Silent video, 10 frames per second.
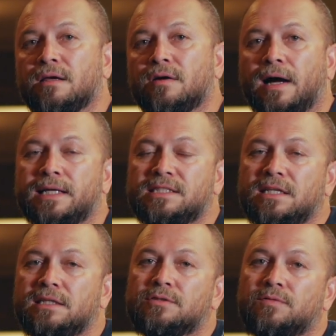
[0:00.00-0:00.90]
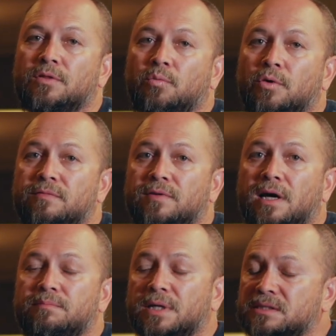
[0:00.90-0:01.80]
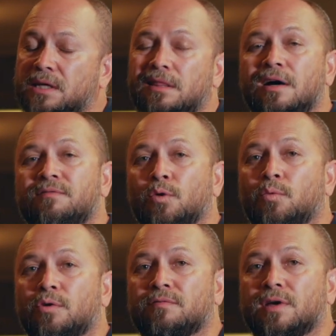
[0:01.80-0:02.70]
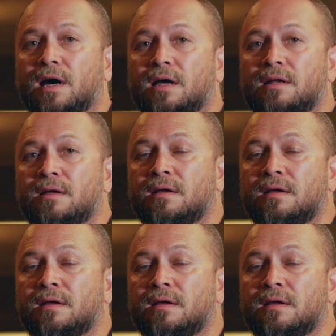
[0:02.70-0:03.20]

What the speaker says: You know, I teach from the Word of God because I love the Word of God.